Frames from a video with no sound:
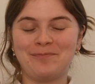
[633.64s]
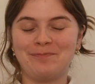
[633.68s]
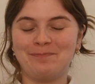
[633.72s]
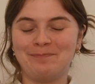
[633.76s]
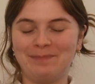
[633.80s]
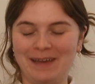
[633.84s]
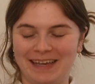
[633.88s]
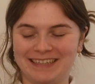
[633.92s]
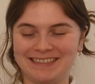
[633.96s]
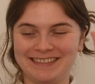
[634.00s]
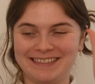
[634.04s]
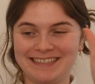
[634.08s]

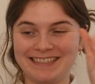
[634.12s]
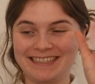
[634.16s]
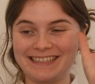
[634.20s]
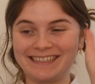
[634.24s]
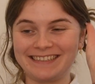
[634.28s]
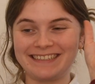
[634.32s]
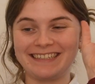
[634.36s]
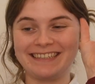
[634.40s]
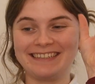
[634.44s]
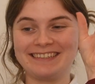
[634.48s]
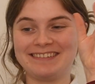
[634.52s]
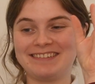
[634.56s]
Besties,
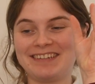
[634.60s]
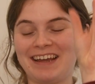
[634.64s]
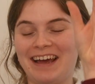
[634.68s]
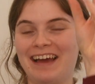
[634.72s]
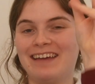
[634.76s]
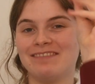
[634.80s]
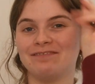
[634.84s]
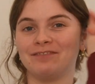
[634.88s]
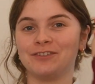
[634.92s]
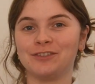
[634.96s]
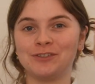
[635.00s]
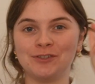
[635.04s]
it's
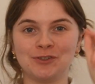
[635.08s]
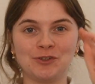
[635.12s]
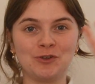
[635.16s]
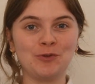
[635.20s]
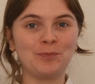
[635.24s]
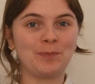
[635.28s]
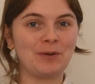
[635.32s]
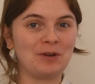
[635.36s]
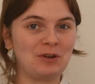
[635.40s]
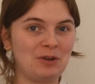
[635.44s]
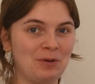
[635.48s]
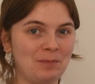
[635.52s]
time for
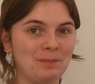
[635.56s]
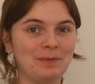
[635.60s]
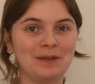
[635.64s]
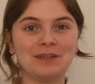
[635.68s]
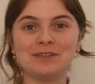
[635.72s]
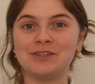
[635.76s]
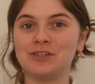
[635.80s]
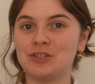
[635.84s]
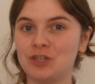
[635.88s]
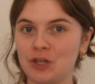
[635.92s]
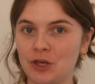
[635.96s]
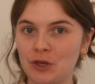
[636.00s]
soup number
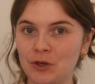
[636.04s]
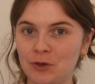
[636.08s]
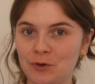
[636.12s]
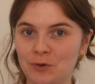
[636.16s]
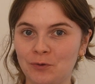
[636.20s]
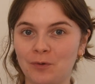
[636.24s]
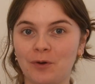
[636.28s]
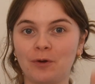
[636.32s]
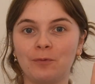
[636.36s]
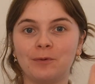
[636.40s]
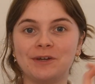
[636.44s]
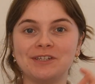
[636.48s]

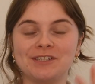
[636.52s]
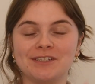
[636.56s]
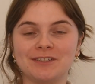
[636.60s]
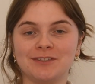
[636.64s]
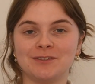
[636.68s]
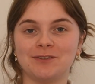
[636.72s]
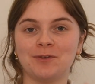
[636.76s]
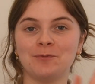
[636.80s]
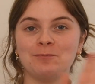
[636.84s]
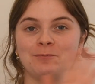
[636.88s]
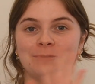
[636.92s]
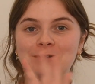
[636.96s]
2, which is
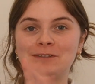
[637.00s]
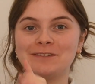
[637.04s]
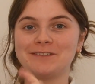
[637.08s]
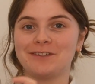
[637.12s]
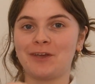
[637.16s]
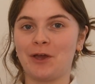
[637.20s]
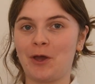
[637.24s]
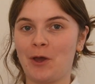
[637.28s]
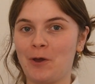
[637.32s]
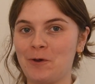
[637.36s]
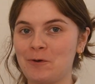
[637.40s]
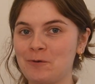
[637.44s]
someone's
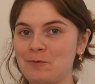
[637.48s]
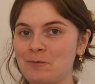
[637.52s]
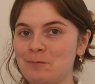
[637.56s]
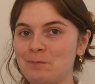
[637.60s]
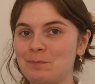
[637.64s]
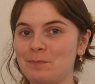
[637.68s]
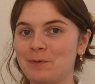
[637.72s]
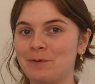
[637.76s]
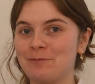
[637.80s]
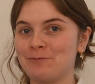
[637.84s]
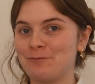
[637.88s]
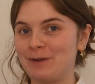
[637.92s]

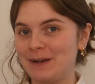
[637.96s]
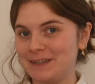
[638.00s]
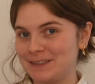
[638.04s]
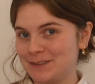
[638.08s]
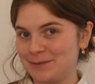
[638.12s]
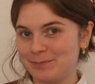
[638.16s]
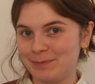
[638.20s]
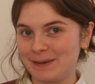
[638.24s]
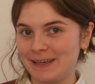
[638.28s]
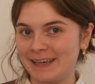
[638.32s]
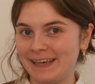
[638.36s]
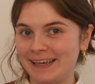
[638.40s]
home
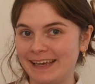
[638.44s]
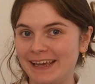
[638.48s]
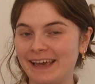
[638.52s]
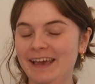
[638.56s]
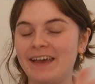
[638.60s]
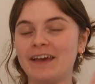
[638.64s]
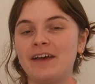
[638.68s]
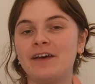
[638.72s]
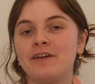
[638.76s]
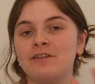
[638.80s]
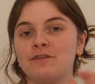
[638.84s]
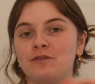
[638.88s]
recipe
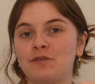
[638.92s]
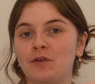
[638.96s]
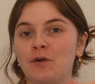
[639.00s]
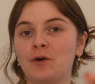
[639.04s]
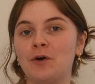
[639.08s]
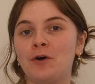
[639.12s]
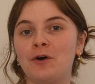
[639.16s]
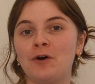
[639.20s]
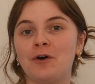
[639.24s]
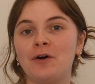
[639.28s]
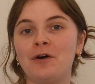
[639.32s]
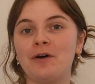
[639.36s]

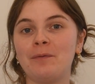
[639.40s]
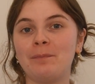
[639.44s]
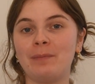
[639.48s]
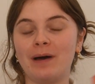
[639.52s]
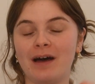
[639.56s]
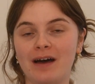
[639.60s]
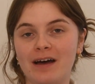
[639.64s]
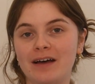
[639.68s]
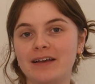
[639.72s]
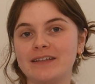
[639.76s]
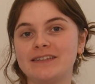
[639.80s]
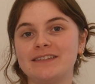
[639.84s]
for
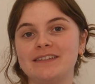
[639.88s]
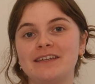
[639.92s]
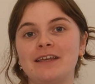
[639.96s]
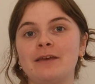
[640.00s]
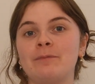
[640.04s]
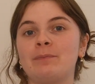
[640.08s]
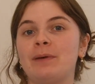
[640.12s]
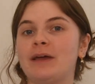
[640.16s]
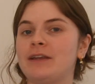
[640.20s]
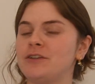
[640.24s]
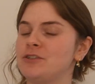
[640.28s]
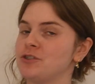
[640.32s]

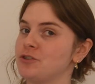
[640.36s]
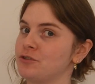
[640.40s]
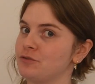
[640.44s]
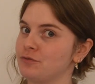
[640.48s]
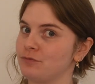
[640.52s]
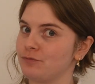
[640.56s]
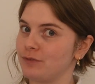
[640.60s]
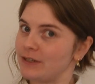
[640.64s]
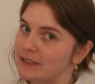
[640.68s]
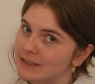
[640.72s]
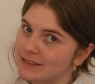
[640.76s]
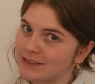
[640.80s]
parsnip and
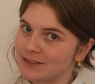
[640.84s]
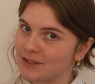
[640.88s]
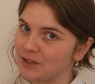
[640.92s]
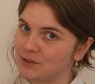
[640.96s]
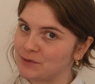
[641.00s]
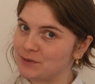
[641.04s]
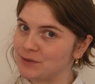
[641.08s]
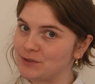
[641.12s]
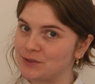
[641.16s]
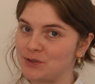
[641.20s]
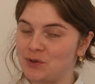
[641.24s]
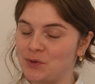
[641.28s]
chorizo
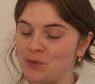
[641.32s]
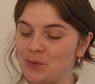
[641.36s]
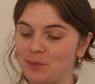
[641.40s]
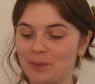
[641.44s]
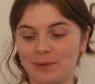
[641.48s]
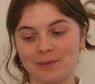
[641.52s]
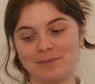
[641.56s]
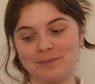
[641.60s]
soup.